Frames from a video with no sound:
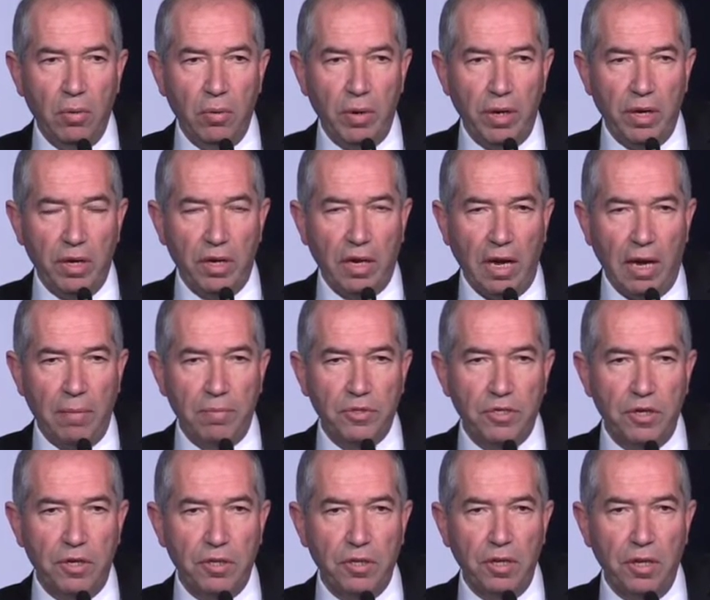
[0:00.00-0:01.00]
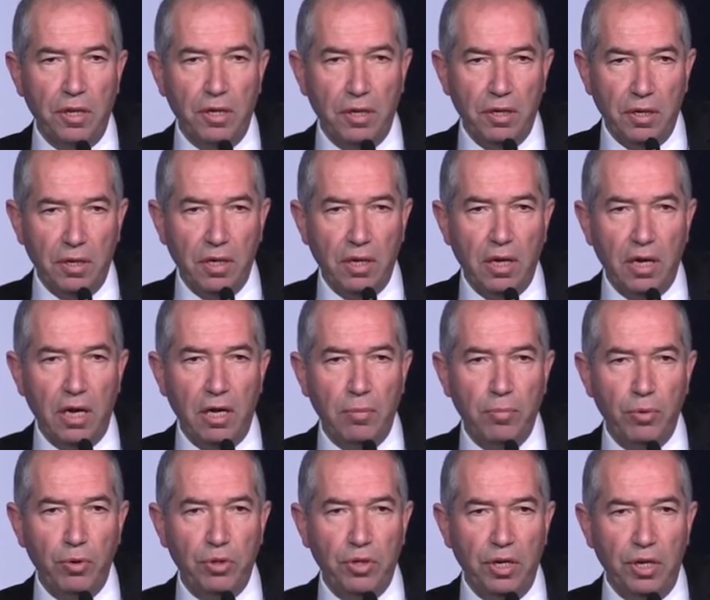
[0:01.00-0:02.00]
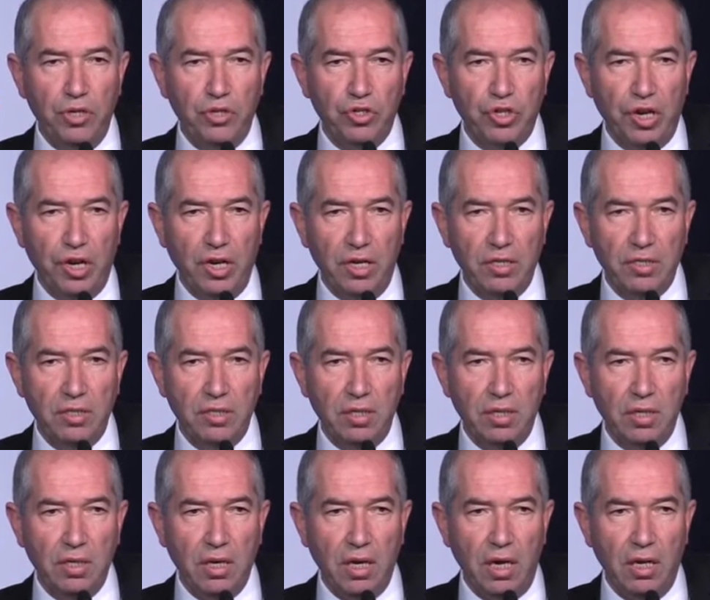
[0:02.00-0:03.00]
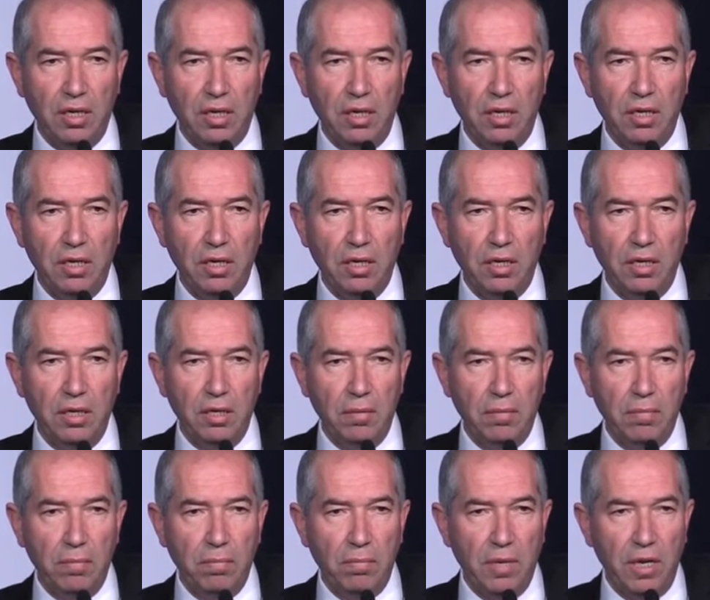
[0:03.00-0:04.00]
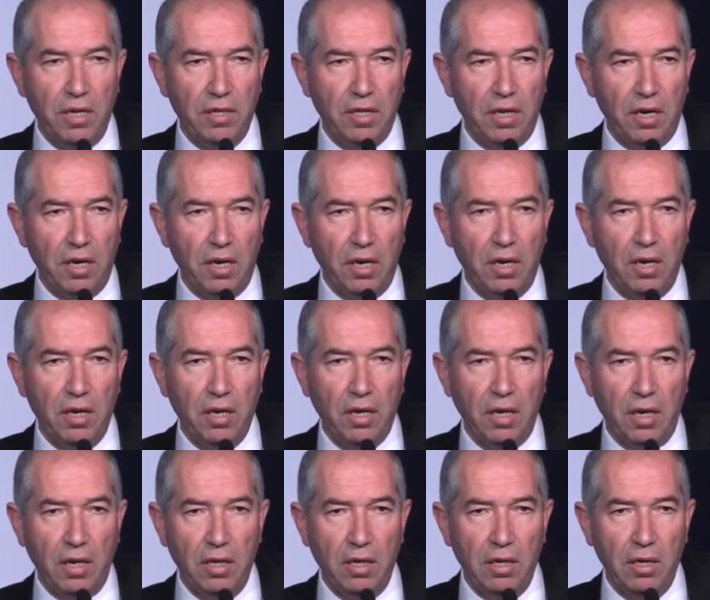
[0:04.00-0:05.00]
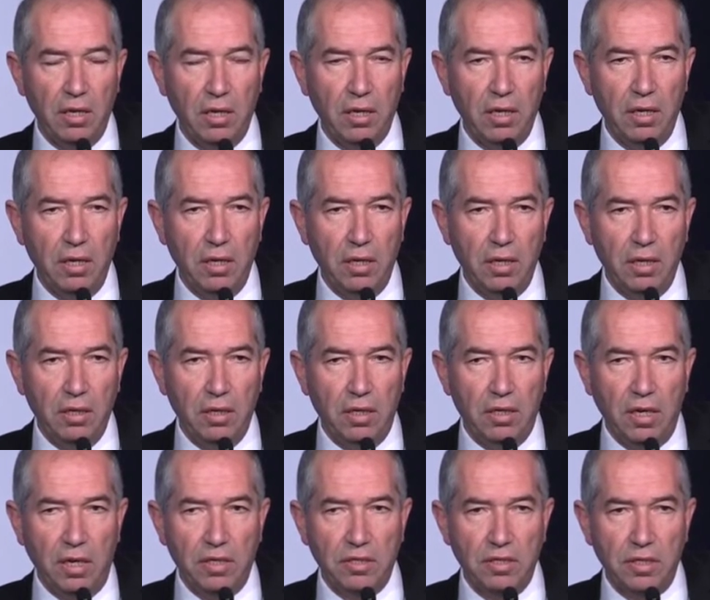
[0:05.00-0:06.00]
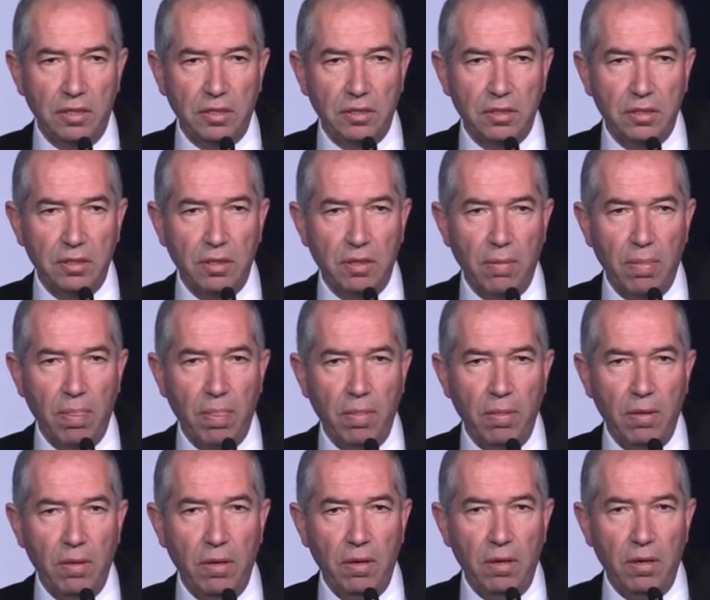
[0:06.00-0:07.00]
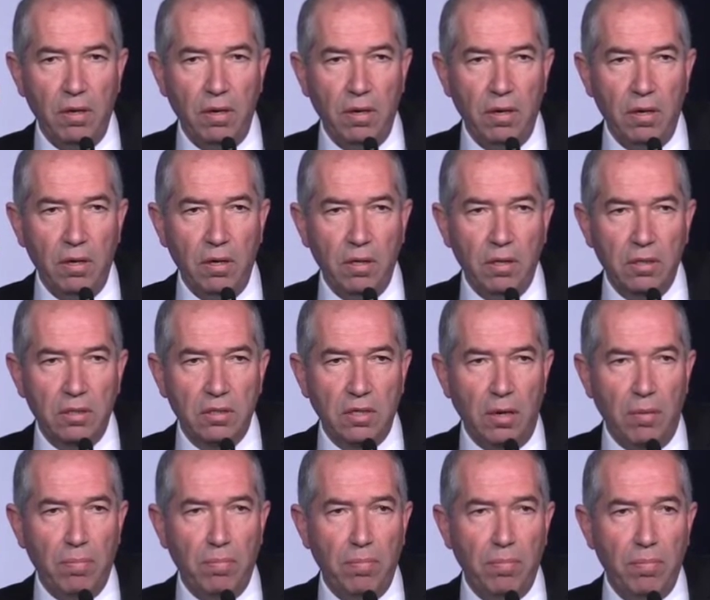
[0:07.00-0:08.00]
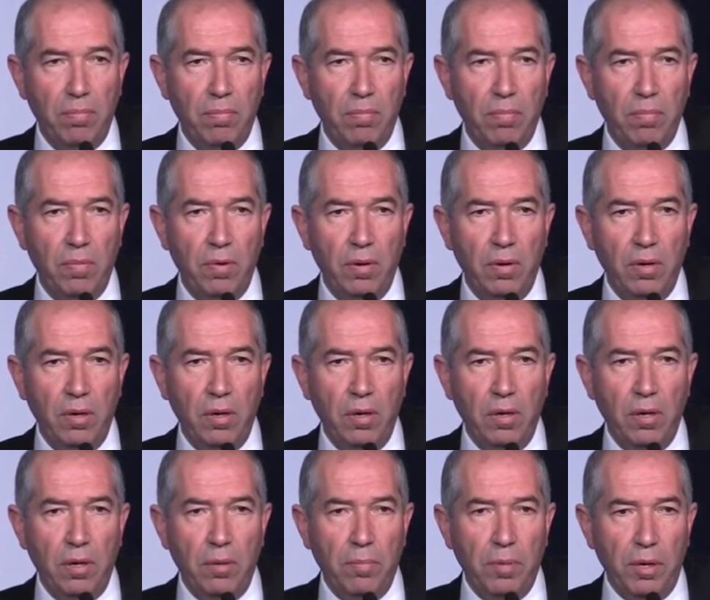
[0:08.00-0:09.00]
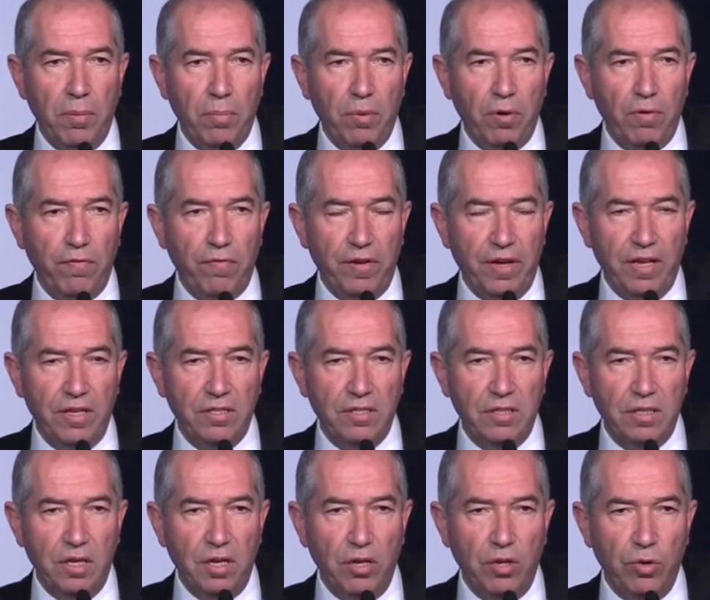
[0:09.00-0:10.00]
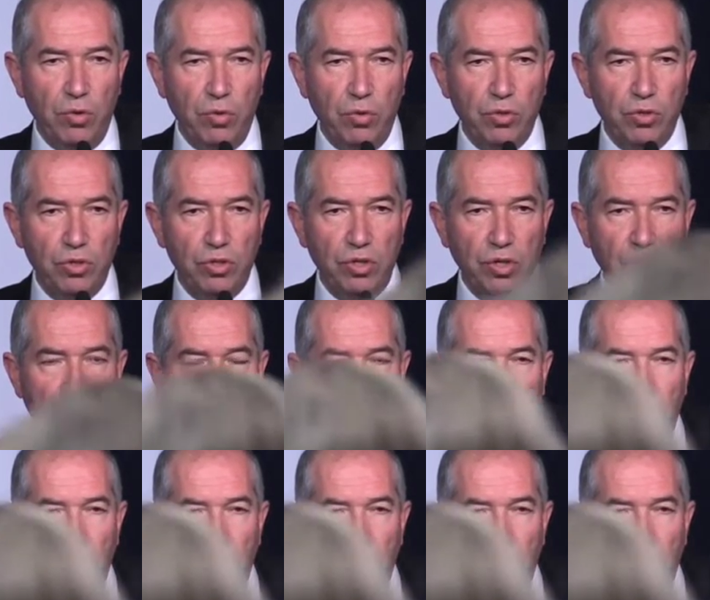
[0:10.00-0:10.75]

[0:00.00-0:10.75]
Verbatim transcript: were captured in, and put in jails and in military detentions. Some people faced huge